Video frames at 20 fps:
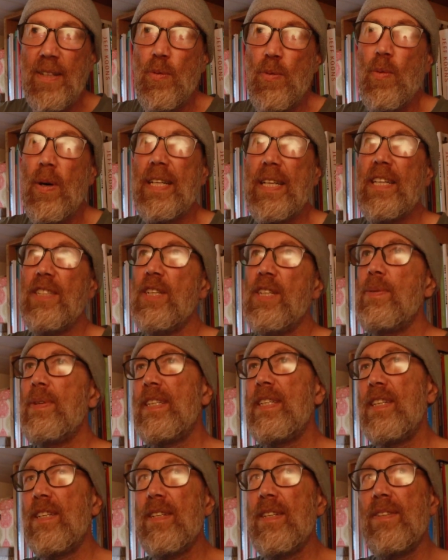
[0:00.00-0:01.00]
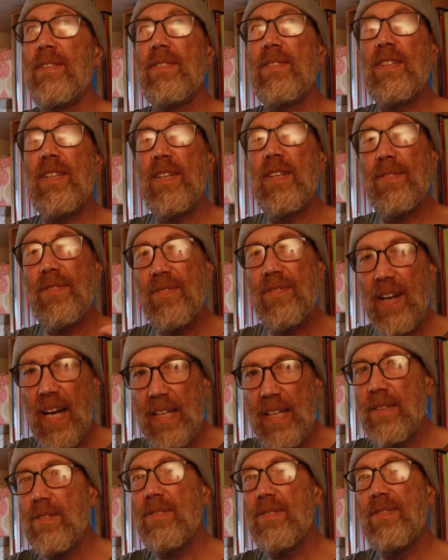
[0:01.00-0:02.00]
while you're doing your
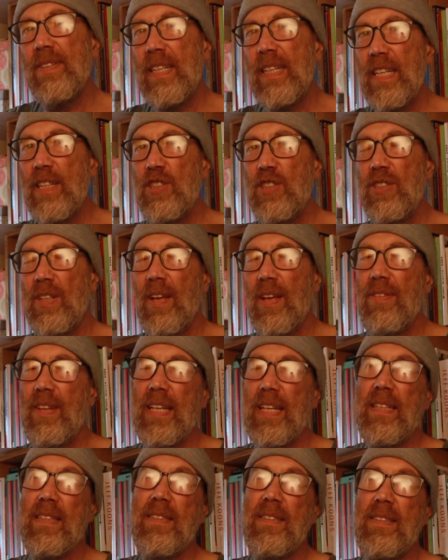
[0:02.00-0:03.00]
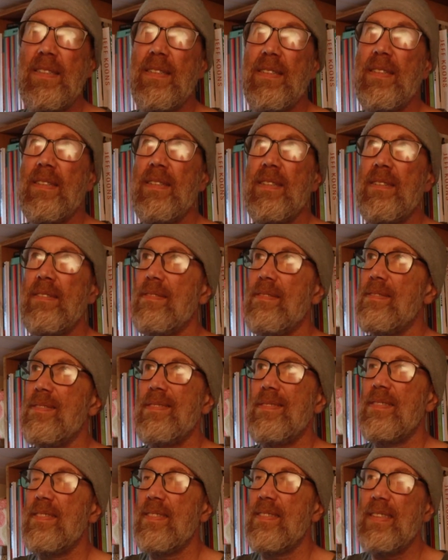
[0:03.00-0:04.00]
final finish, I think's,
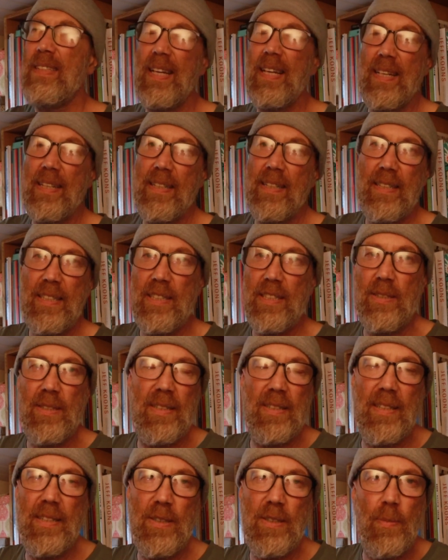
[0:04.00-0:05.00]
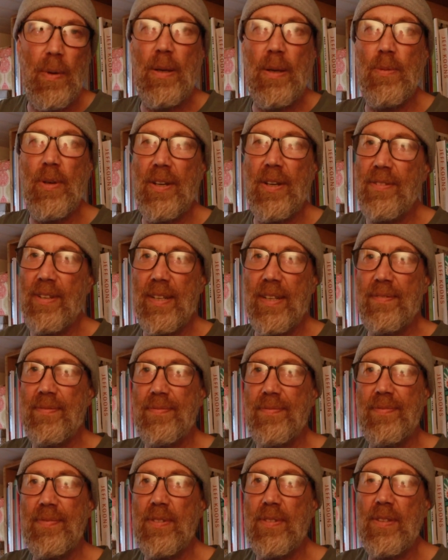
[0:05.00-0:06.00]
yeah, it's well worth it.
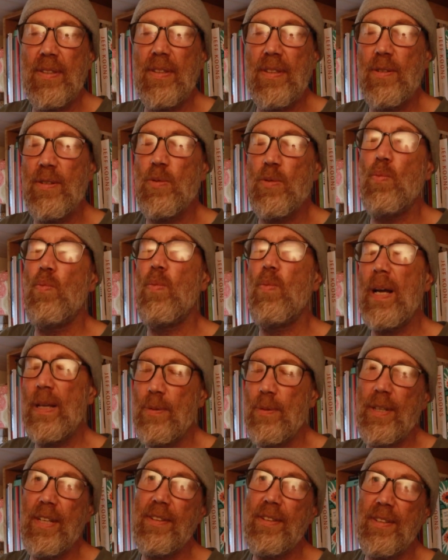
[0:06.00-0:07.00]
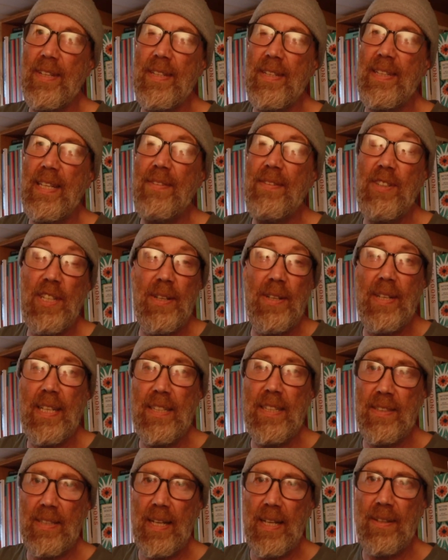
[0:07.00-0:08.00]
It's well worth it if you're doing it
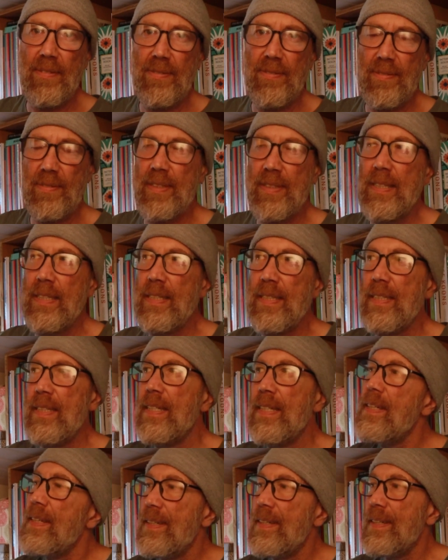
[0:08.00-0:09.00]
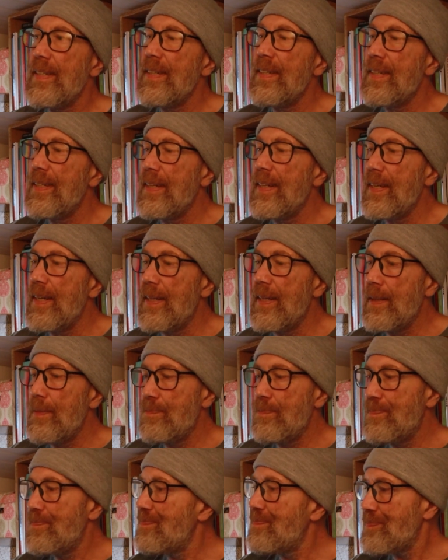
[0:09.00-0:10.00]
yourself.
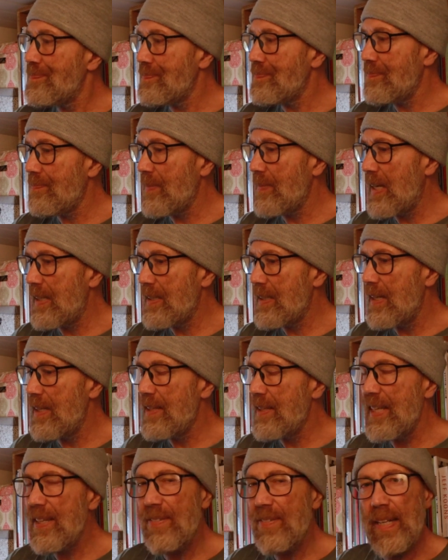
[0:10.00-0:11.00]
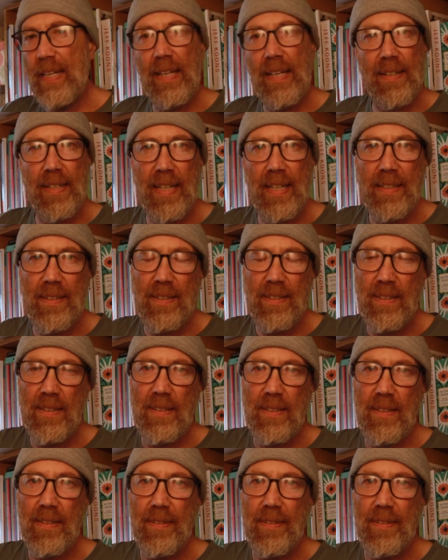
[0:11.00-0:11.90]
Can't think of anything else.